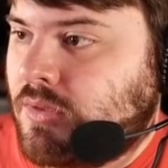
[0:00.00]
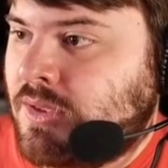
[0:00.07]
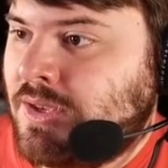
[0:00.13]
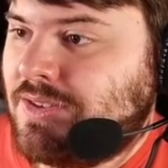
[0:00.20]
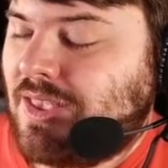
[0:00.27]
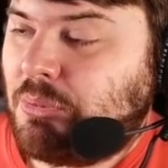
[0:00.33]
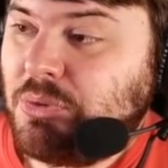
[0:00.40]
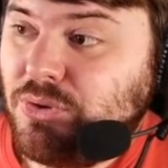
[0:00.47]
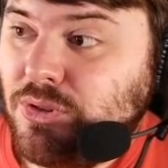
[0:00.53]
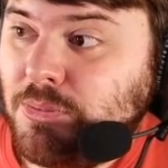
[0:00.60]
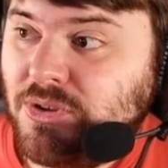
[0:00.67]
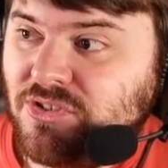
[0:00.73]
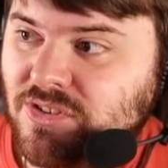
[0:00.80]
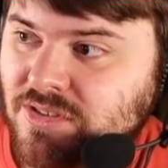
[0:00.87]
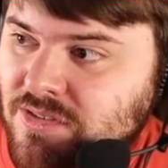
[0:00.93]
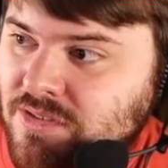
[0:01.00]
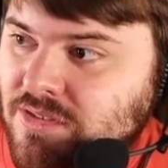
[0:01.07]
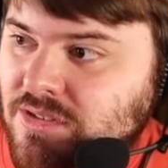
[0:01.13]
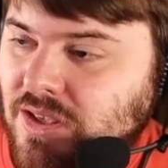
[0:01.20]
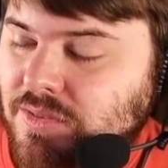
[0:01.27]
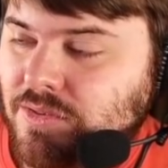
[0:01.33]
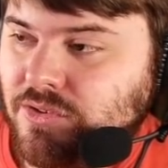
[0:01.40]
is I would do the
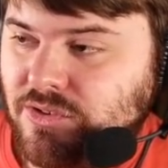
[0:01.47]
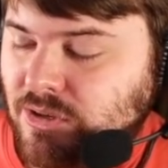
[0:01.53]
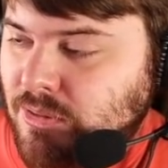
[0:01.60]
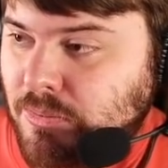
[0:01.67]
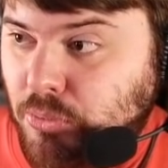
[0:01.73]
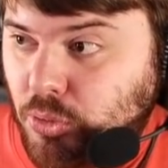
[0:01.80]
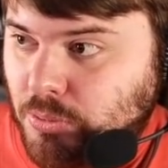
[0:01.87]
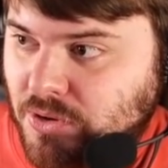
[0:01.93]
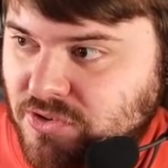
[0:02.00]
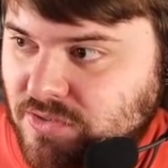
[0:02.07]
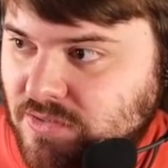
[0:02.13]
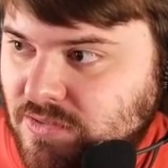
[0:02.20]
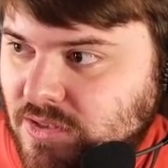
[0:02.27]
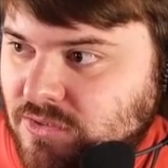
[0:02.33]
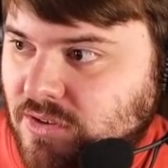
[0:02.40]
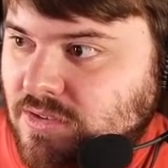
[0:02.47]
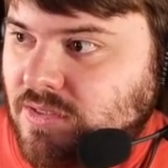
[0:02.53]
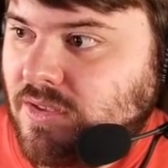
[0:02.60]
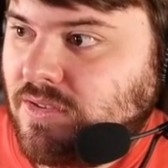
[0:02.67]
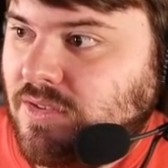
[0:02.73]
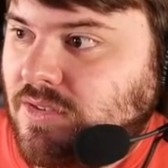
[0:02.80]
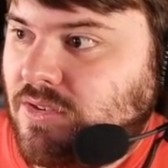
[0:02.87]
missions, and there's going to be more missions than just
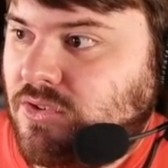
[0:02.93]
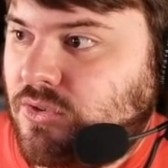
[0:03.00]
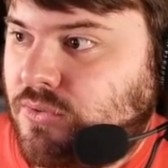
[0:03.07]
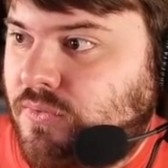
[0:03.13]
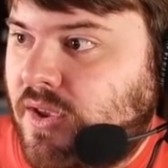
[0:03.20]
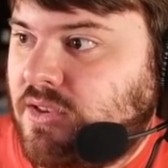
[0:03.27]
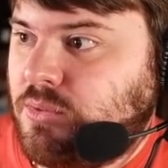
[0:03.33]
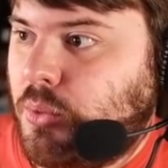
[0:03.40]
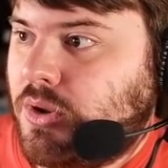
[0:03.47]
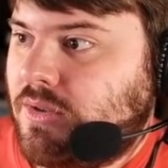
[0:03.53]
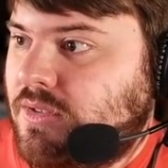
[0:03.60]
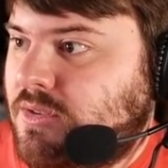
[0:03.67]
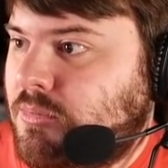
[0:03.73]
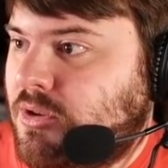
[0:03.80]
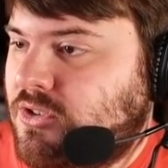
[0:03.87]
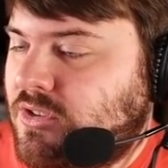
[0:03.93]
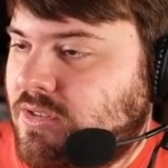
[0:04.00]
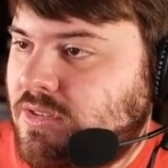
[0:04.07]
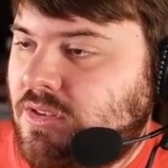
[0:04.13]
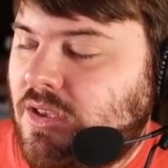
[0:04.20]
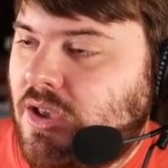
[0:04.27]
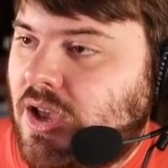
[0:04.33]
this. This is just phase 1 of these
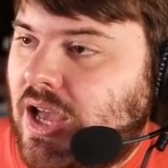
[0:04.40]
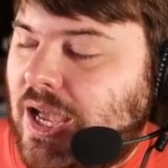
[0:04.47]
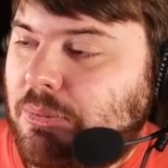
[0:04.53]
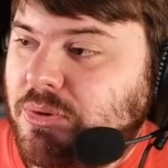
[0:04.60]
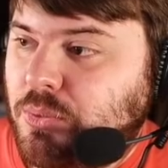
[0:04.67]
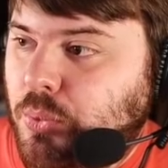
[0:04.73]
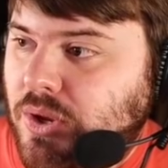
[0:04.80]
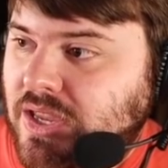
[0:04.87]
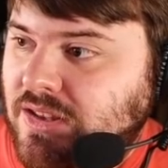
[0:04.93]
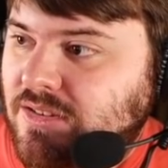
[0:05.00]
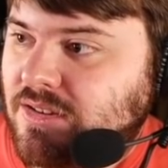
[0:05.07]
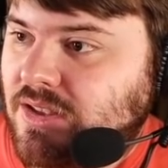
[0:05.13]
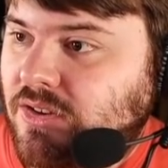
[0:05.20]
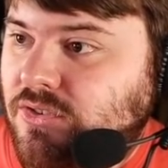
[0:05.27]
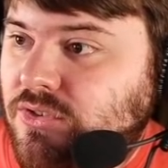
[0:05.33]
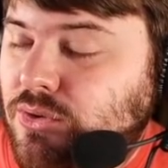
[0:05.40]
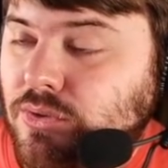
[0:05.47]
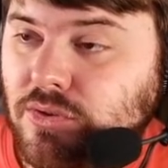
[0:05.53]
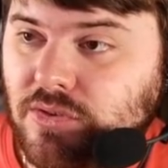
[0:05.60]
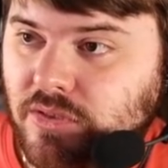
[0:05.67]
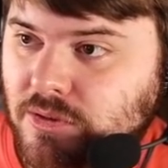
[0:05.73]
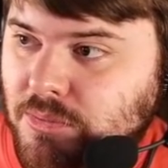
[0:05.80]
missions. I would wait and just do
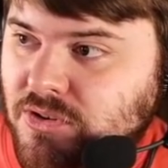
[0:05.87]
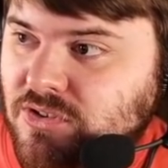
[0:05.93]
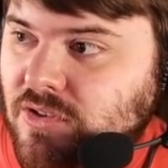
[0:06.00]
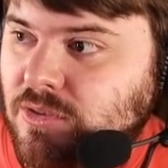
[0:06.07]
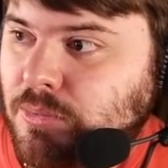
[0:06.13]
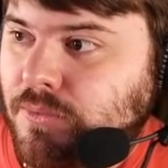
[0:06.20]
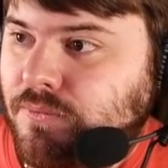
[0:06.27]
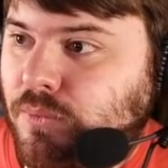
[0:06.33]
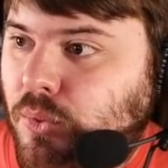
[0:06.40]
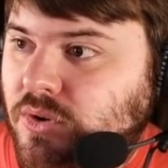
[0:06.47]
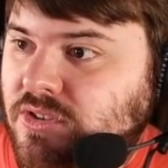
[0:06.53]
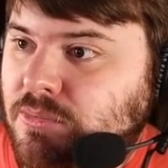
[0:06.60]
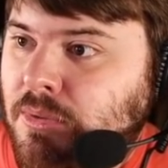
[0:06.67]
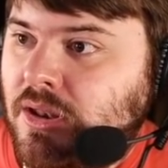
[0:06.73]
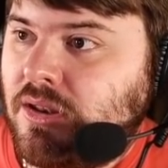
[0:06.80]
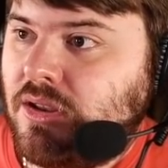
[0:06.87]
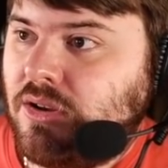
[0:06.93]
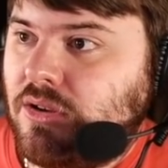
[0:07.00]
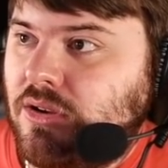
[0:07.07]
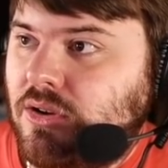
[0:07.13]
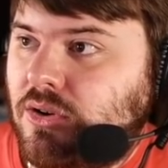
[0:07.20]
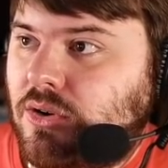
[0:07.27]
those other missions before
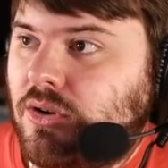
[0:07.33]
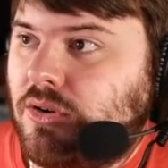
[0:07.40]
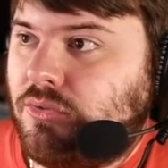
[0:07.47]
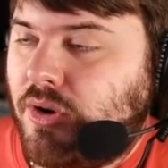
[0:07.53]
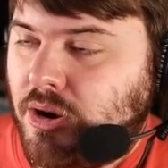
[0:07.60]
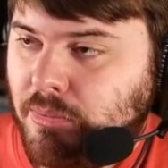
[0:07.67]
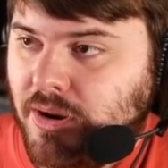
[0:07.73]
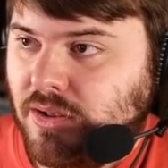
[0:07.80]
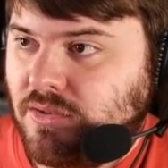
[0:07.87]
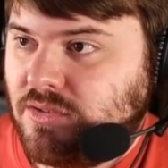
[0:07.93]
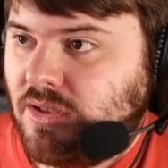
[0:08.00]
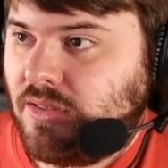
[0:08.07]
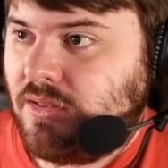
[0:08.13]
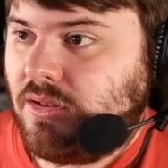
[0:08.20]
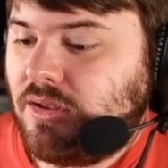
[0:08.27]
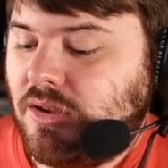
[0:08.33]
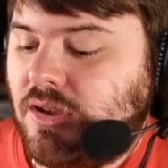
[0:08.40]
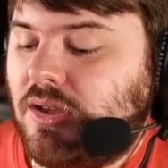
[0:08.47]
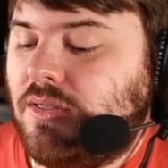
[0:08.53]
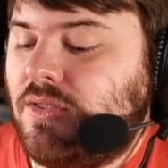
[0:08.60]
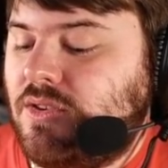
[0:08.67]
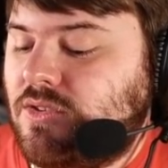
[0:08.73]
spending your rare metals on
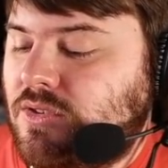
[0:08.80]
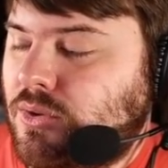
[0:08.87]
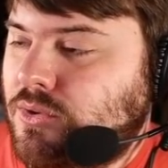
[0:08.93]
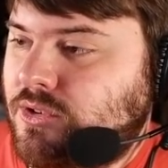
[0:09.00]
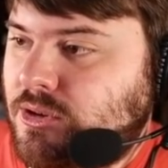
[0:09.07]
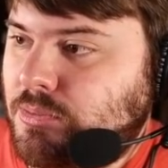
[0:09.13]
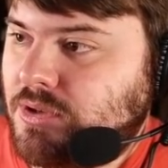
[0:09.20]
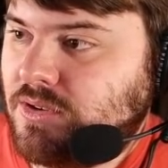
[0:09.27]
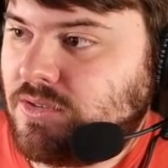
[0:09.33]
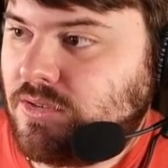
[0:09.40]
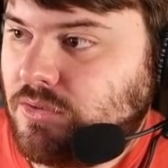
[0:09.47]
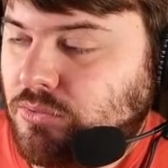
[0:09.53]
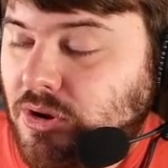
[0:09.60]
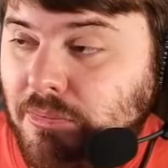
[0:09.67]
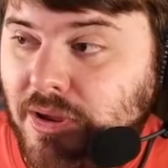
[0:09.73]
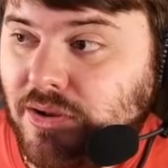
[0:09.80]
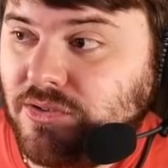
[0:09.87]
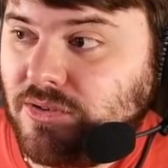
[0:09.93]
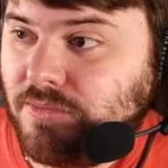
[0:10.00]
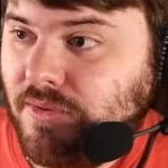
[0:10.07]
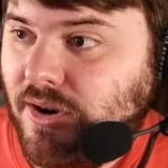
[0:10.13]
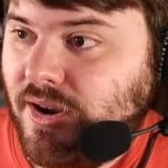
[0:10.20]
these souls here, because those rare
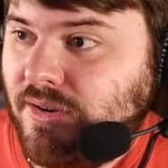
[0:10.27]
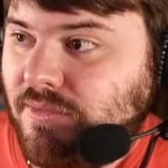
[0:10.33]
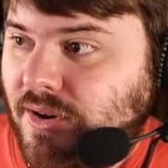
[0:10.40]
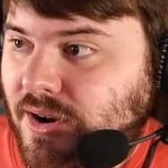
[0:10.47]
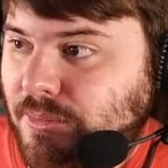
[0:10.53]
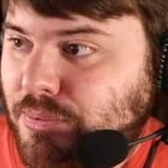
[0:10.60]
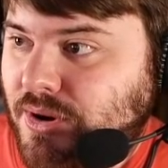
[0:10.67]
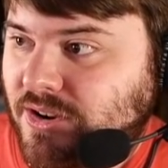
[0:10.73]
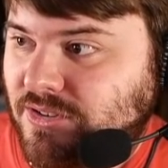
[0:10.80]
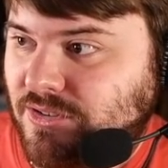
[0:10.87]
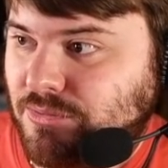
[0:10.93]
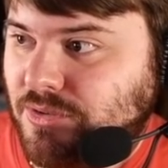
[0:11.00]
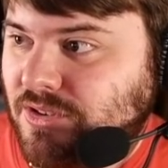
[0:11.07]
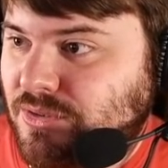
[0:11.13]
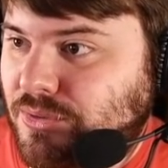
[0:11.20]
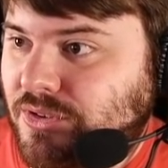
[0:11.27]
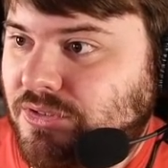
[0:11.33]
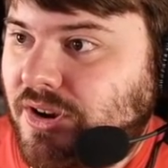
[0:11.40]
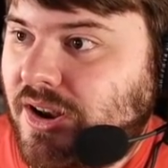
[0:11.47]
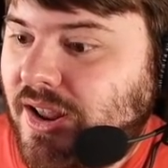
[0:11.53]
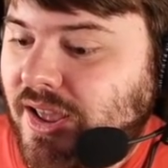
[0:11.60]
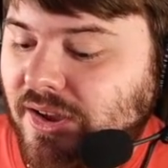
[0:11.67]
metals are a very, very precious resource
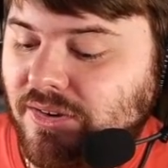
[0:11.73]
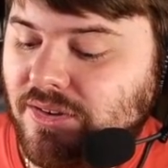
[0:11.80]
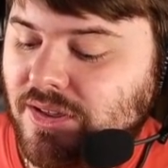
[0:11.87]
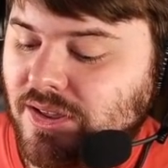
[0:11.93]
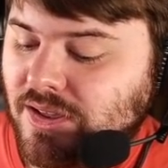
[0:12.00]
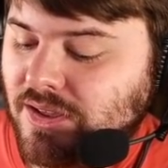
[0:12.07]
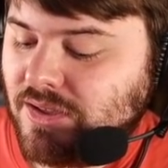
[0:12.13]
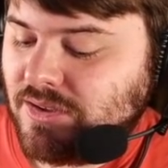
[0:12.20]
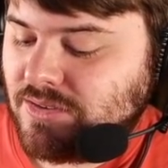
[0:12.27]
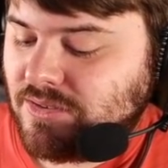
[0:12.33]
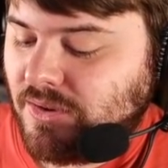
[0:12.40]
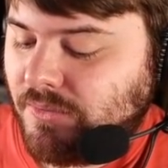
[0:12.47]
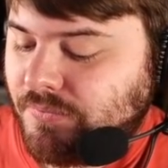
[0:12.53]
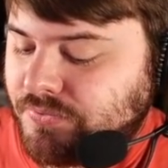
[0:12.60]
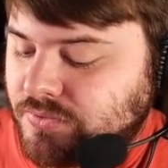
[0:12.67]
right now. So